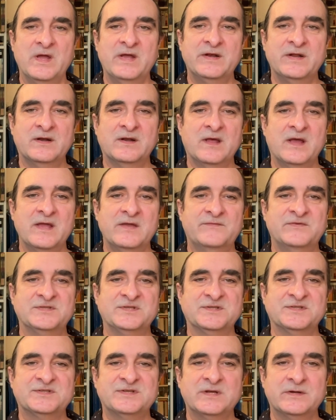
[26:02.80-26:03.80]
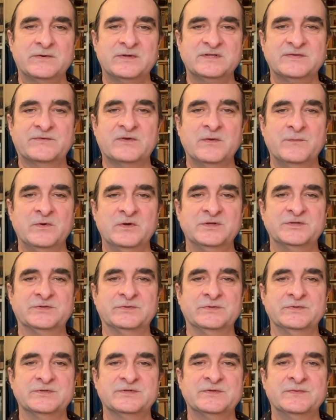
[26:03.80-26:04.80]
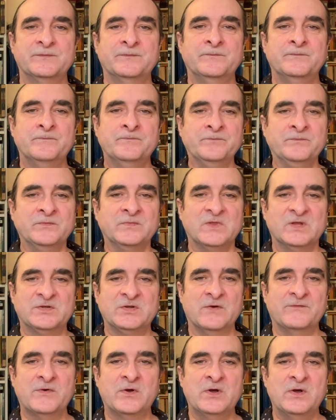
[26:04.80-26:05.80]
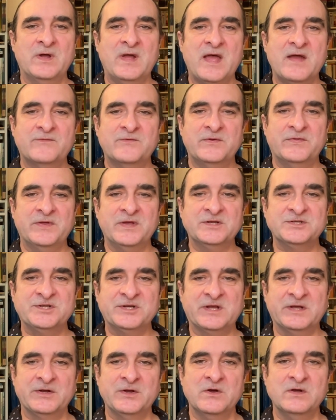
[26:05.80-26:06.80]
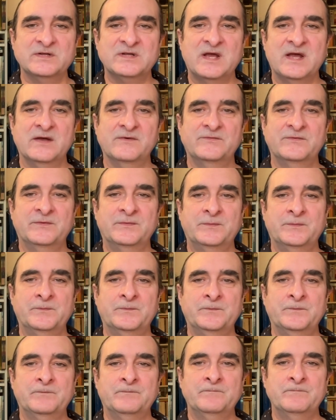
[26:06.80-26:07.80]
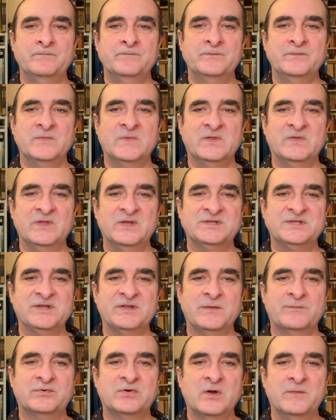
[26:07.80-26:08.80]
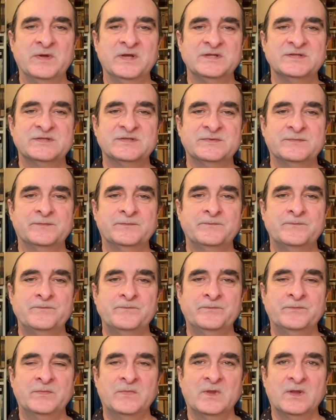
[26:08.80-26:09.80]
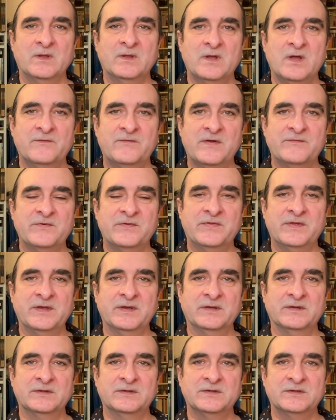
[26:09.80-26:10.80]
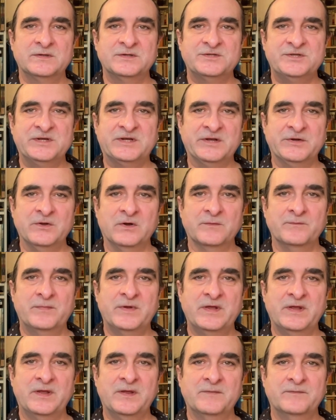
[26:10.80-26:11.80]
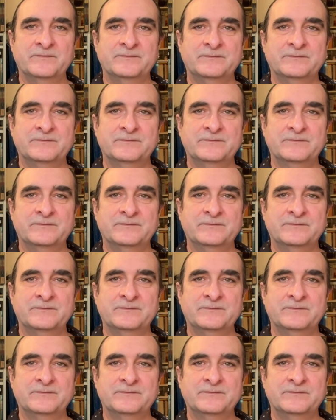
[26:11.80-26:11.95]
inner life is a series of commercials that offer her everything she cannot have, and that are the promise of everything she cannot be.